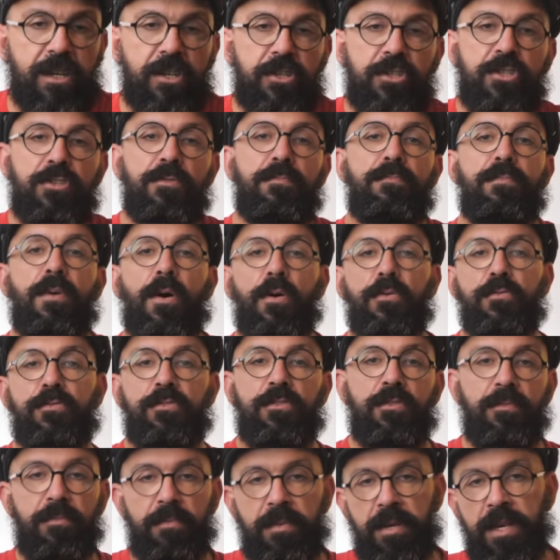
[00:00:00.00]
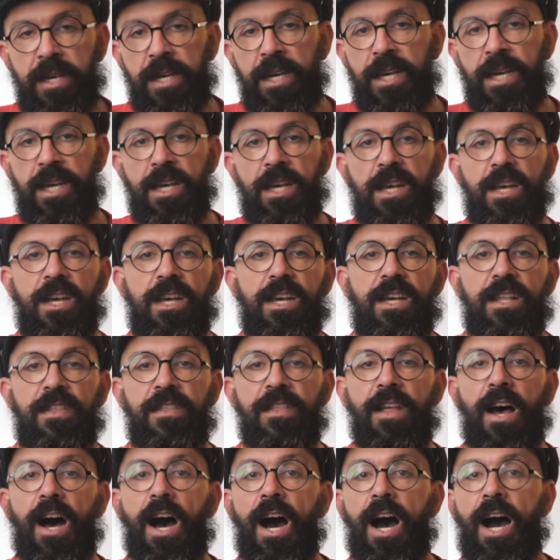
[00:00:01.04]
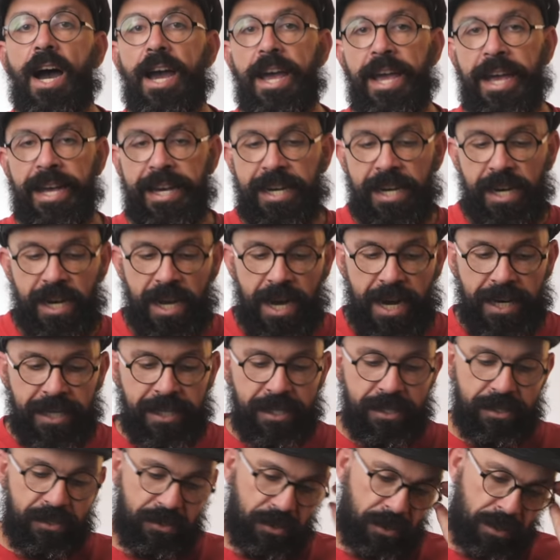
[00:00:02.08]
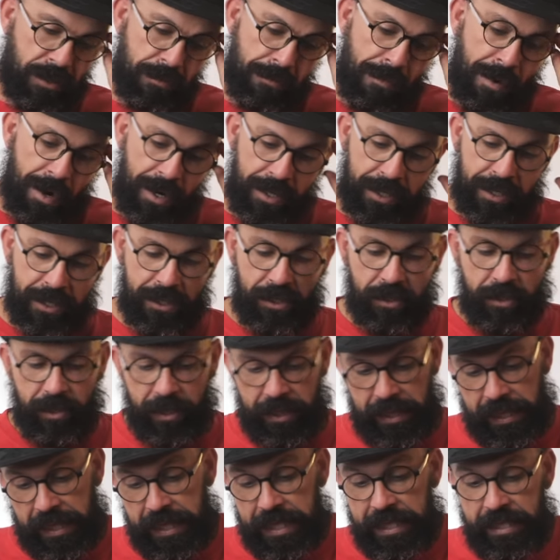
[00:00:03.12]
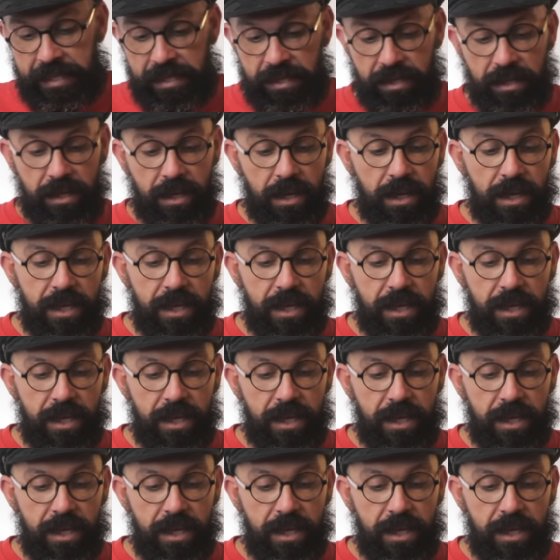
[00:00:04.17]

are supposed to be the high-end liners on the market, or at least